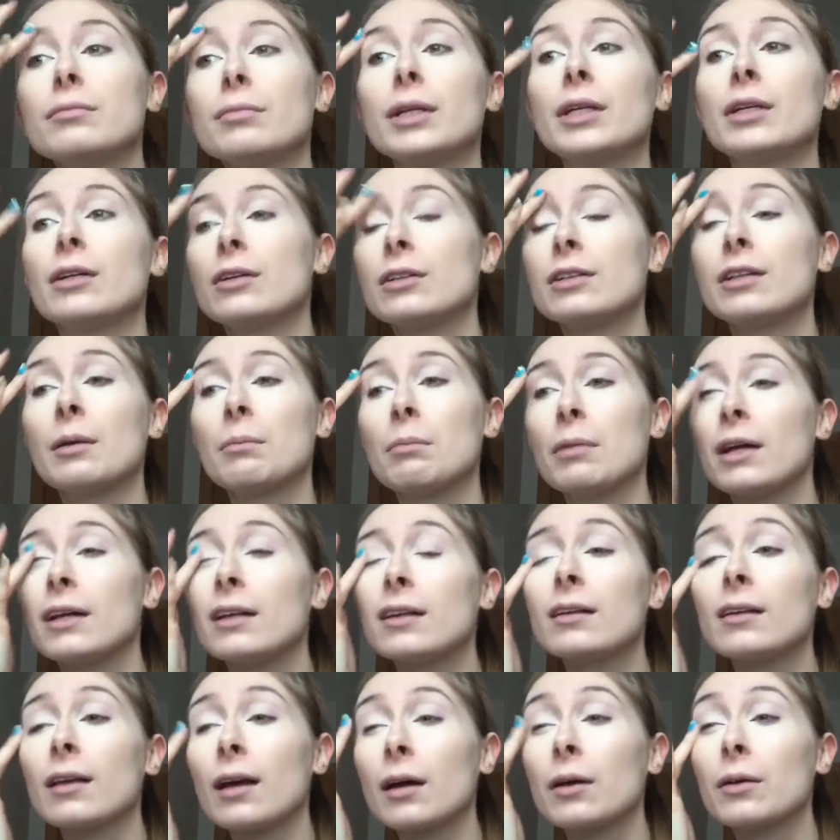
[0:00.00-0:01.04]
because it
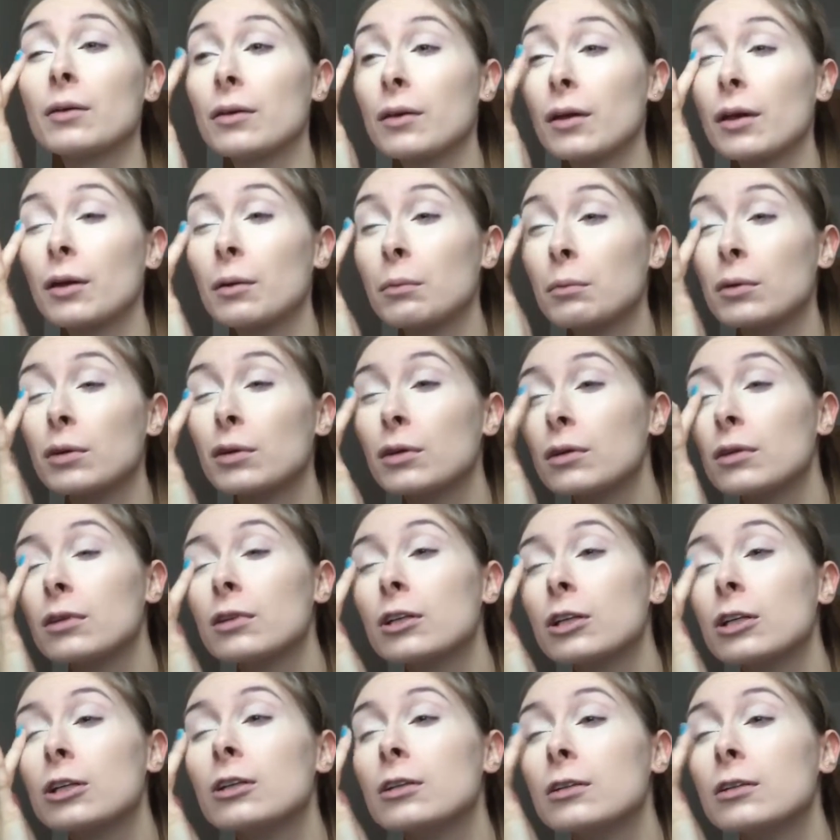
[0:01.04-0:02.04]
blends out so much.